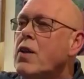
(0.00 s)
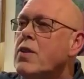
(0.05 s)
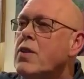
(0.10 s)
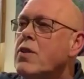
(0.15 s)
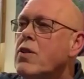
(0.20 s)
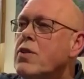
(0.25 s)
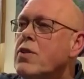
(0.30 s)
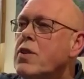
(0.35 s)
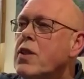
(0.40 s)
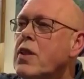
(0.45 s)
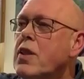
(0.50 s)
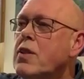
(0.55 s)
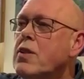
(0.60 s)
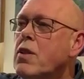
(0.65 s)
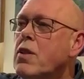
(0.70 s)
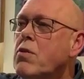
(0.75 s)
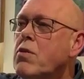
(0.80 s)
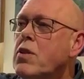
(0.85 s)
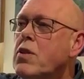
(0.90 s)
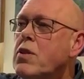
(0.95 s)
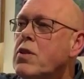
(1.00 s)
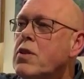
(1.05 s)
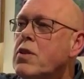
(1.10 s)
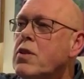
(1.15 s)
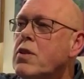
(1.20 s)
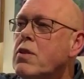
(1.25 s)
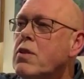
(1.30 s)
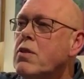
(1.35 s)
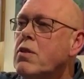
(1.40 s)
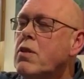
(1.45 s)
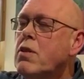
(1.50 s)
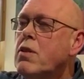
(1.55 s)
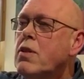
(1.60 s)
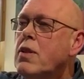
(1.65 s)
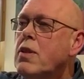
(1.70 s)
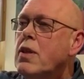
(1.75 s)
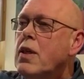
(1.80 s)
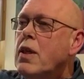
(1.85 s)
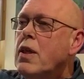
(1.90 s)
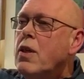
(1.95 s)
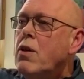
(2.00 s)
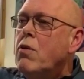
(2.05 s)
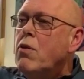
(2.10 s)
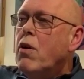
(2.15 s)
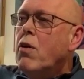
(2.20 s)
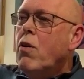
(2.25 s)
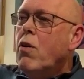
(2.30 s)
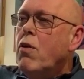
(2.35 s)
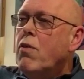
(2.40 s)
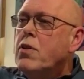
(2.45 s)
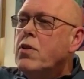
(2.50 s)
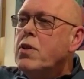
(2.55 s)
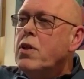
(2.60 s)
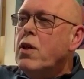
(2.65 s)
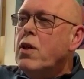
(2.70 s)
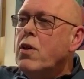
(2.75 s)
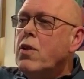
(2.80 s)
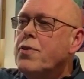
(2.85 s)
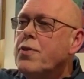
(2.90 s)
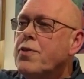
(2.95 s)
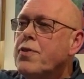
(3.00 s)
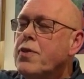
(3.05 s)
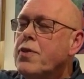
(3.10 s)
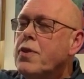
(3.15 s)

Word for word: I don't think so. It's uh, you covered a lot.